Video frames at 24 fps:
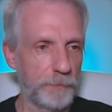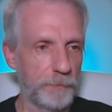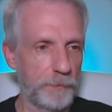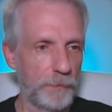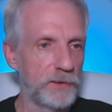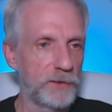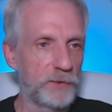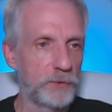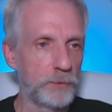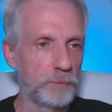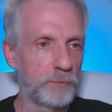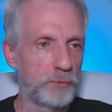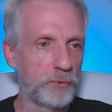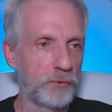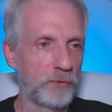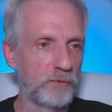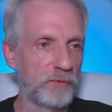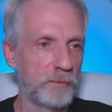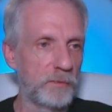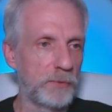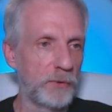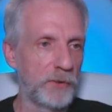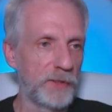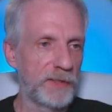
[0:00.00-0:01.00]
Just to
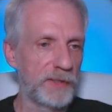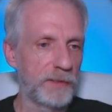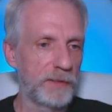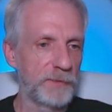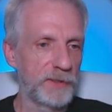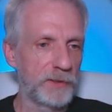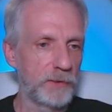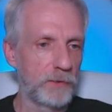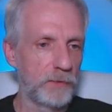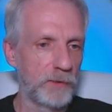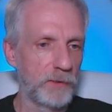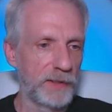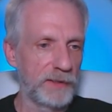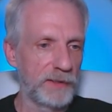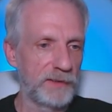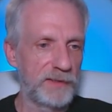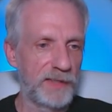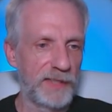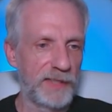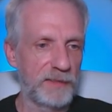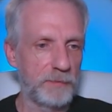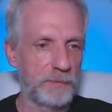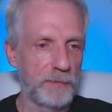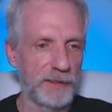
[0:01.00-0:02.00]
prove a point, let me go and
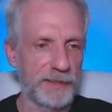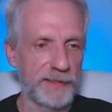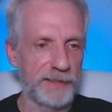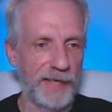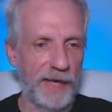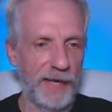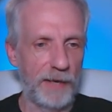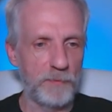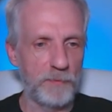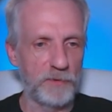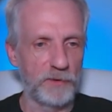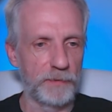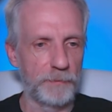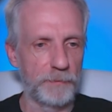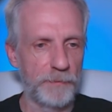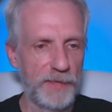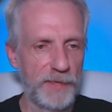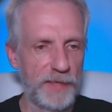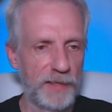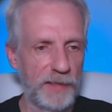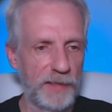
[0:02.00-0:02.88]
take my camera